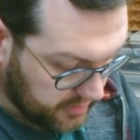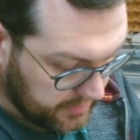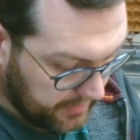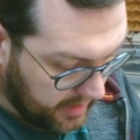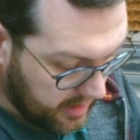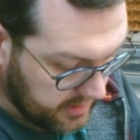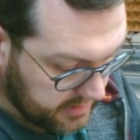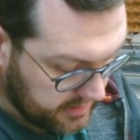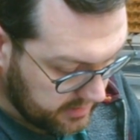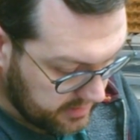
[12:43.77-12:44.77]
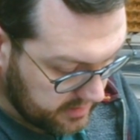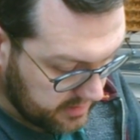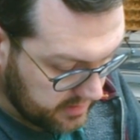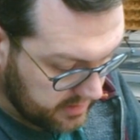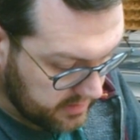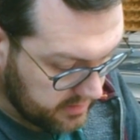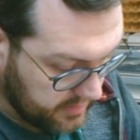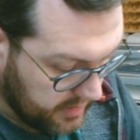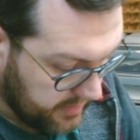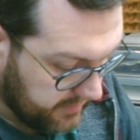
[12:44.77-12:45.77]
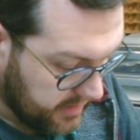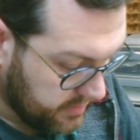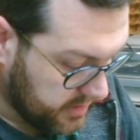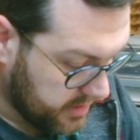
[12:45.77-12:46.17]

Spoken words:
parts. Do it that way around.